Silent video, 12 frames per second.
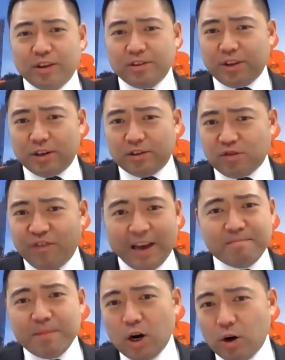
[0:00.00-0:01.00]
There's
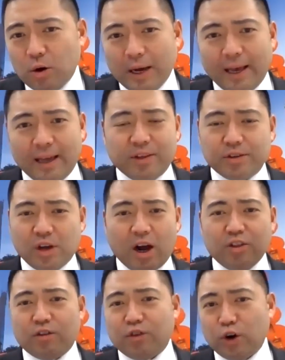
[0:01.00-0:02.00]
Venmo, and there's
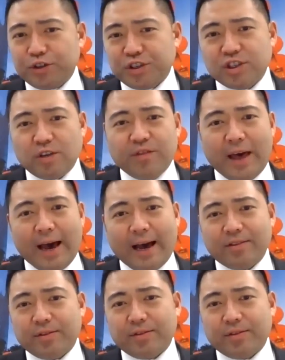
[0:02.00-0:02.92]
other versions of that.